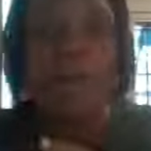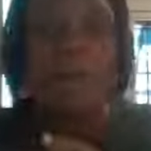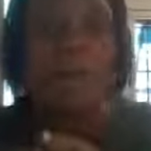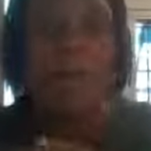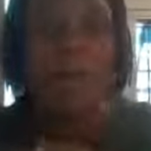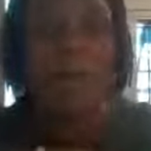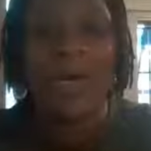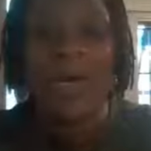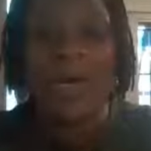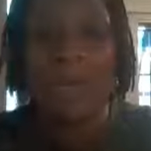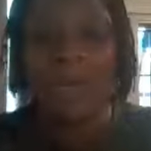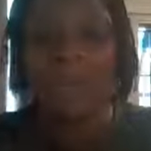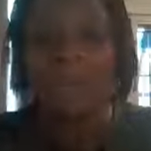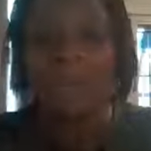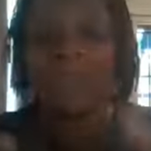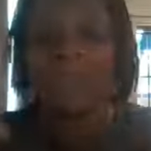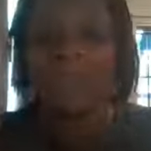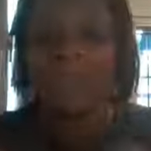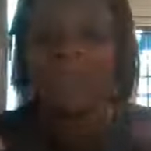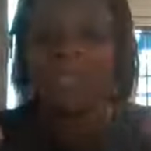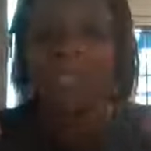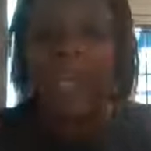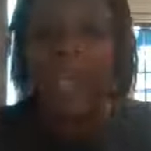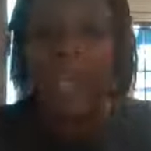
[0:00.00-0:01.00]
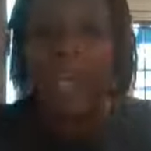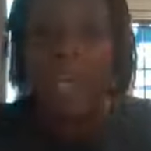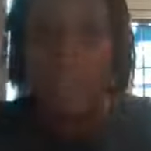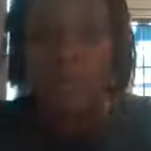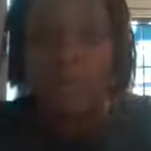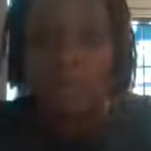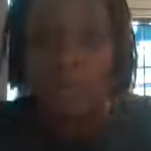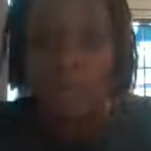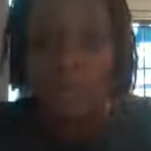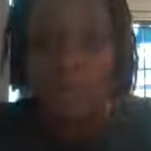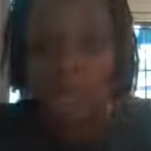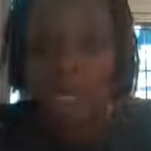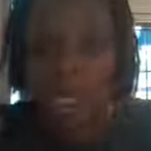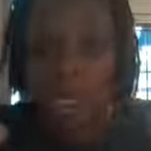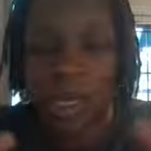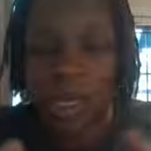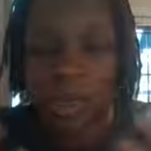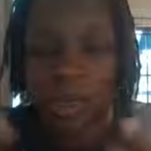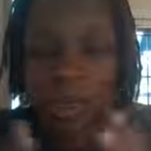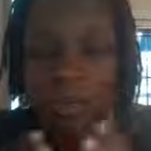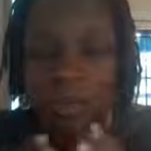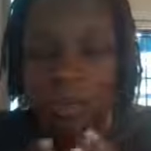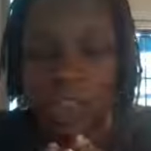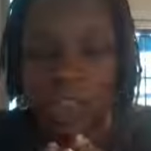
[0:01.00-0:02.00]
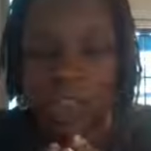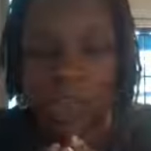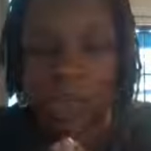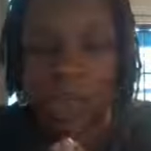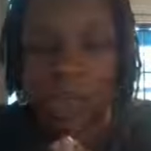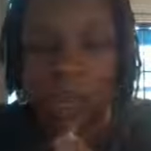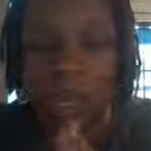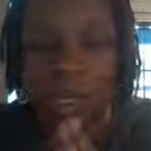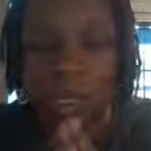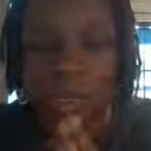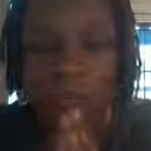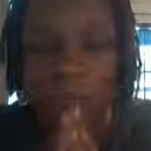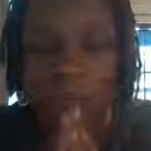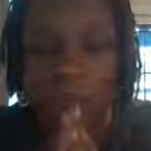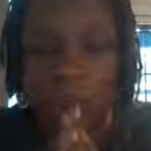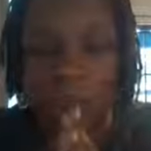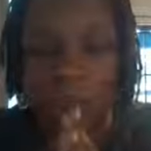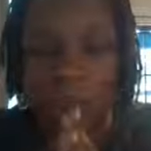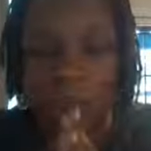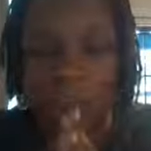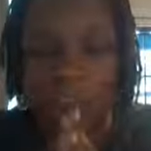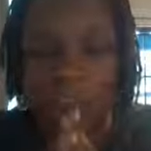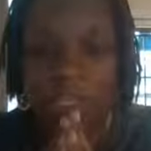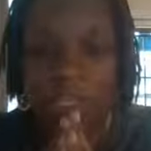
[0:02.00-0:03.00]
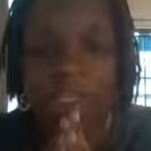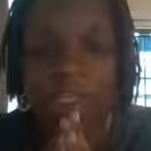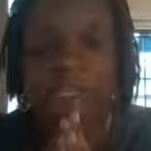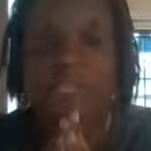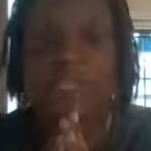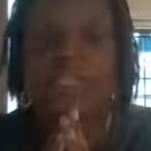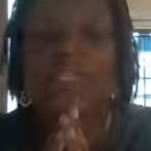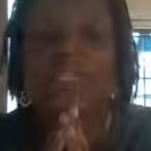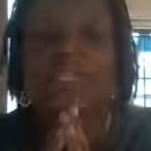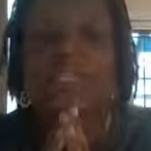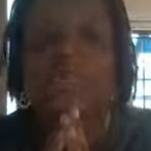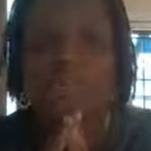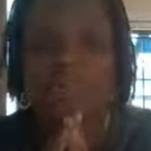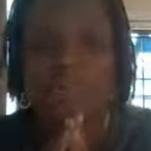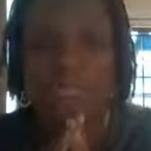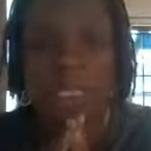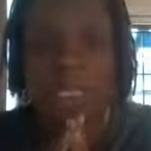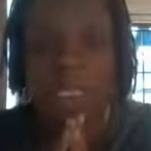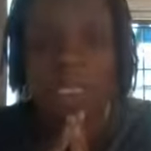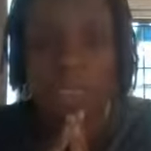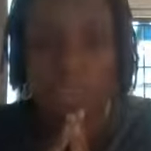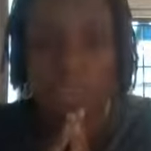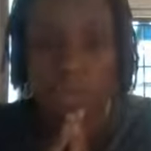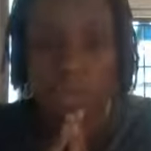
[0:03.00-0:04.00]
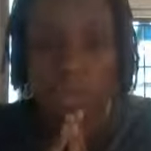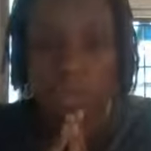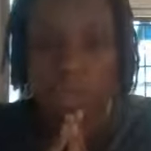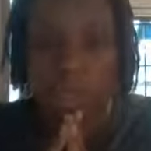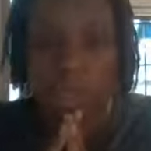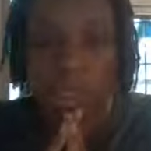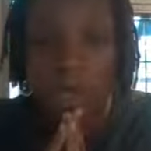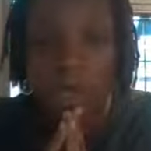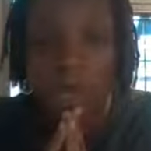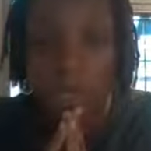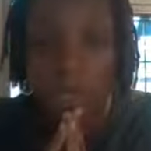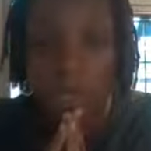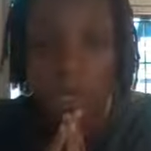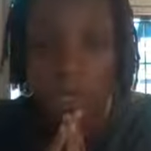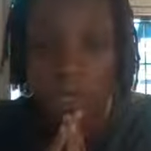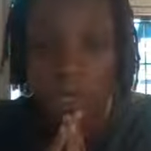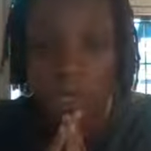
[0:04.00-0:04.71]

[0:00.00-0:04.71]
But animals, um, you know, are something that kids can relate to a little bit.